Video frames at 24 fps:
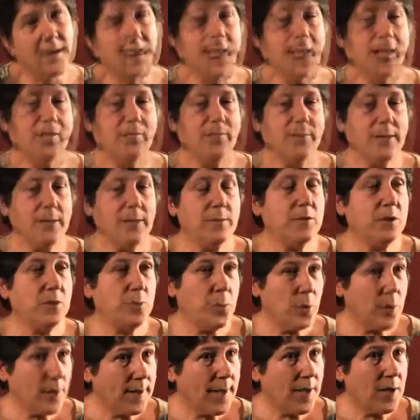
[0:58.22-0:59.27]
I've been able to
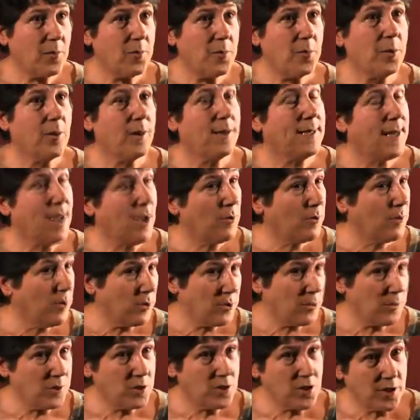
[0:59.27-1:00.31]
work out more. I now
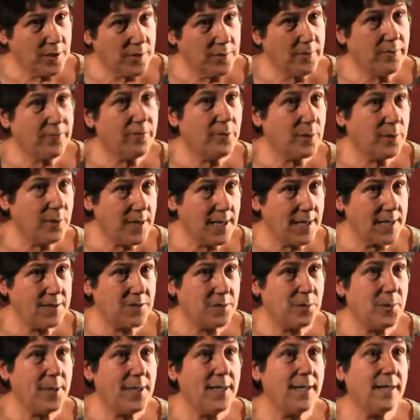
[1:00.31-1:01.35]
go to a gym 4 days
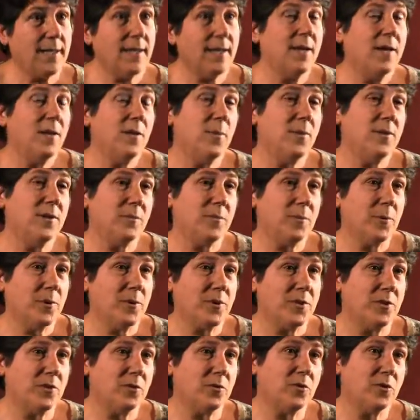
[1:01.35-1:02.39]
a week with a
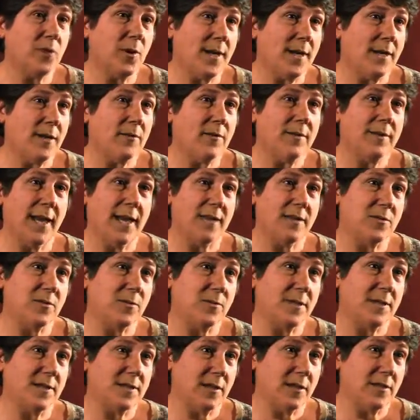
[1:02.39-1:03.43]
personal trainer, and that's
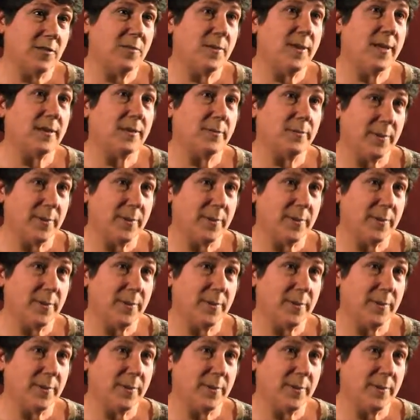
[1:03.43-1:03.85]
really started to make a